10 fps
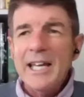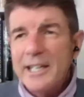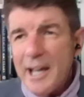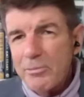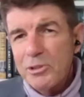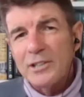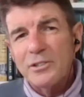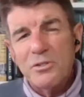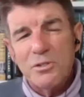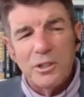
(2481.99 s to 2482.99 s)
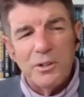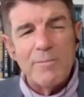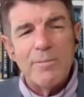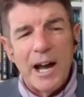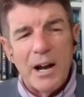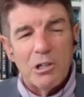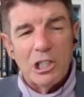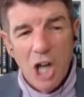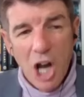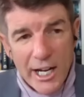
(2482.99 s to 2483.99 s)
He kept Justin Trudeau in
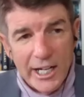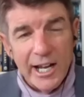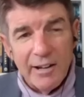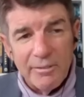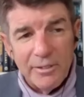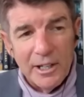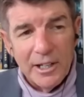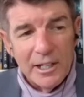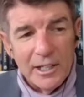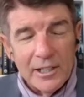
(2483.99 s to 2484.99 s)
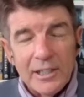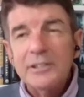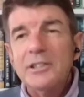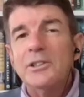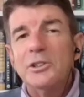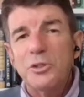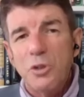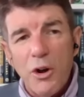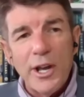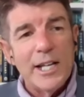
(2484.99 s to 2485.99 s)
power long enough to
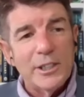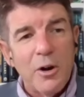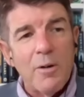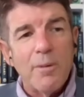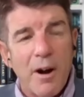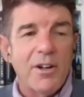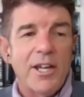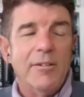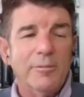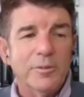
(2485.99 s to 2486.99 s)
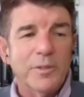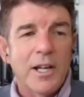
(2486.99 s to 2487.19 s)
destroy his own party